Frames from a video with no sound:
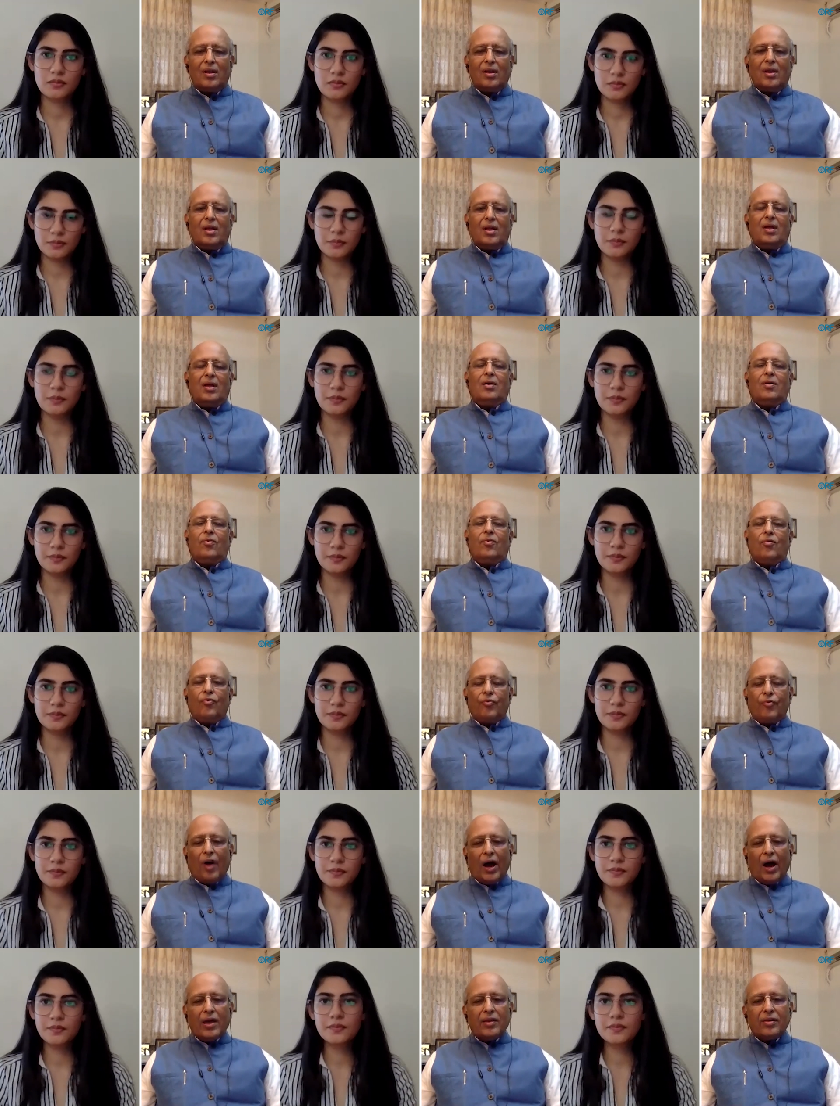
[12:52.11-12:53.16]
Speaker 1: Mm-hmm. Uh,
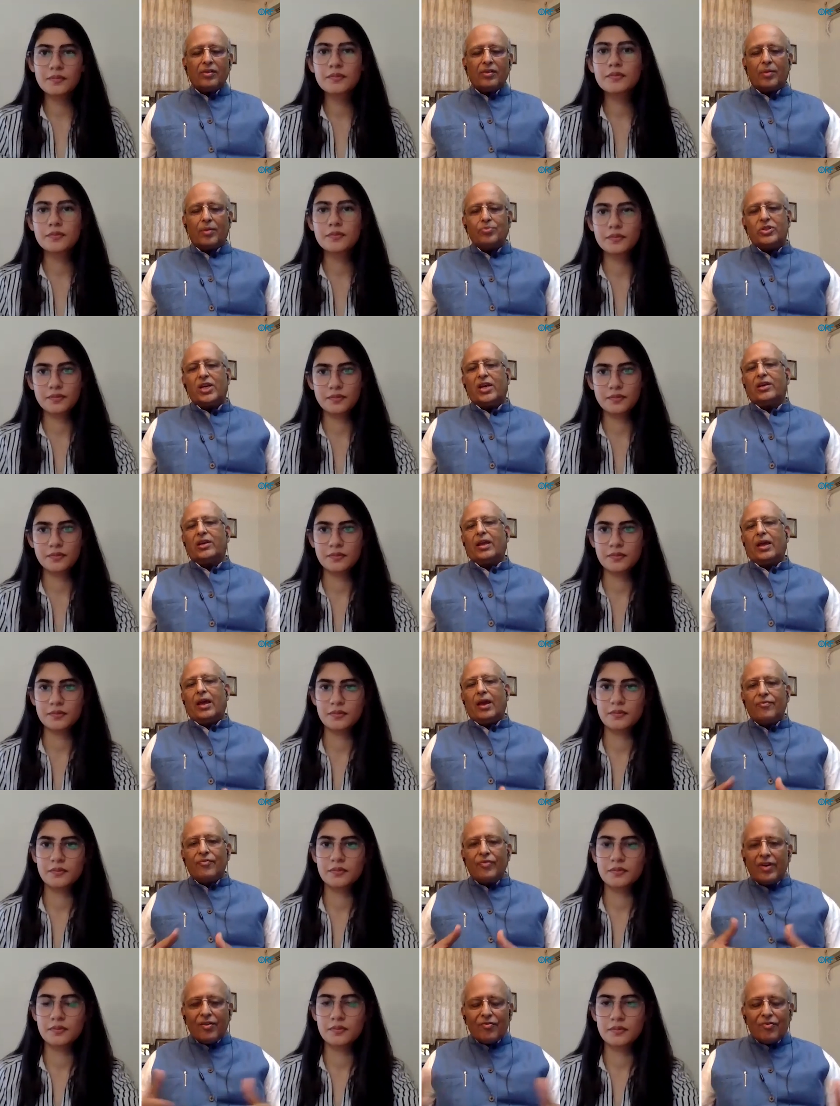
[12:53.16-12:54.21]
why subject
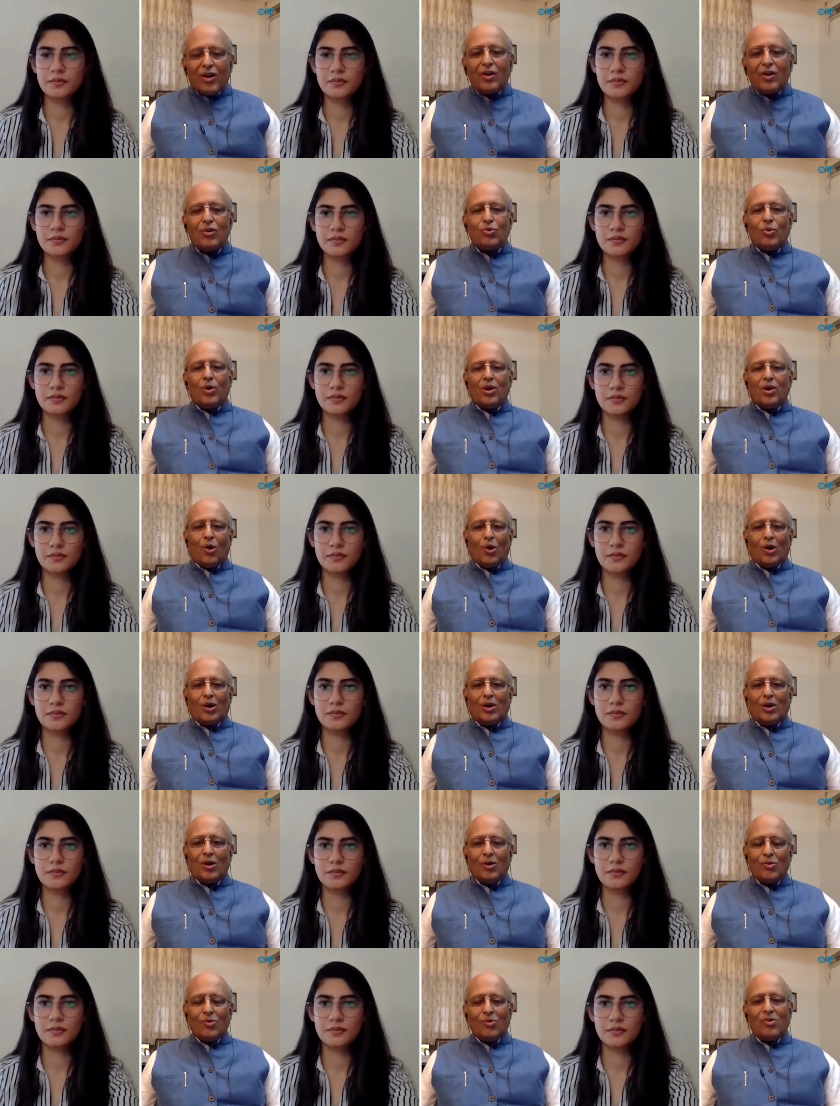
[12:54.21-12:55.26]
everyone to a
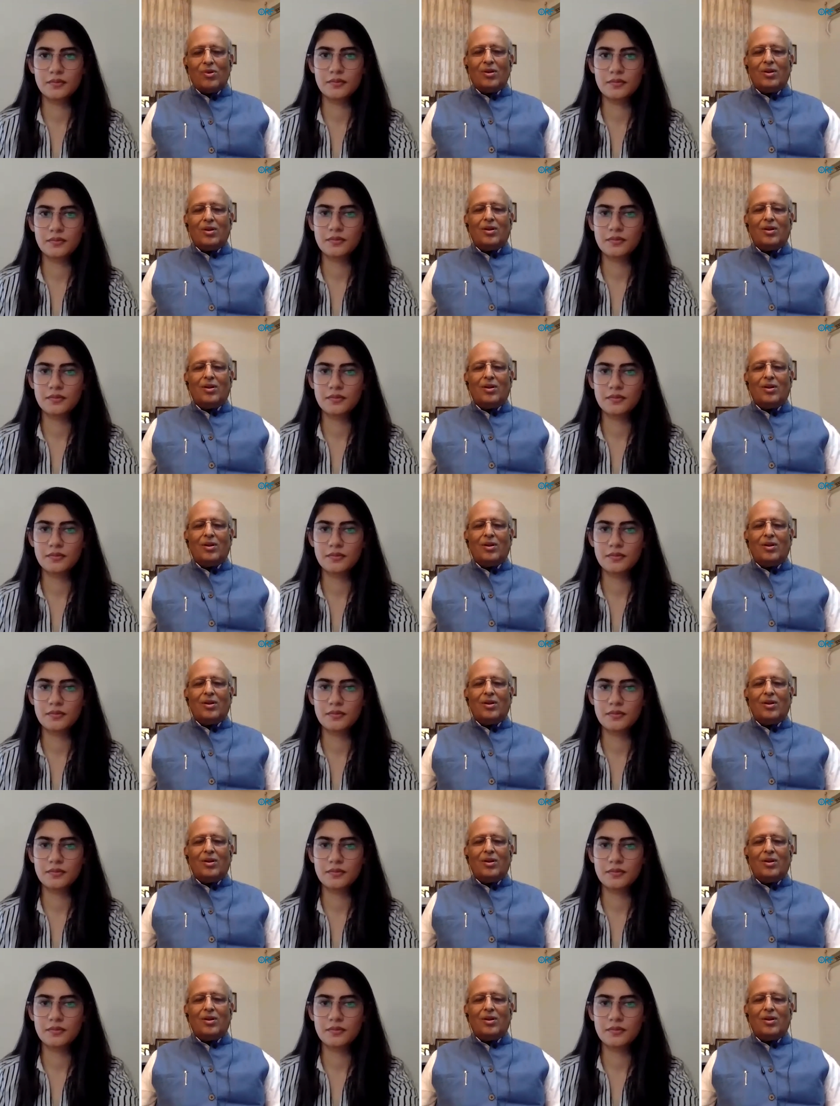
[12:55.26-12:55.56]
lockdown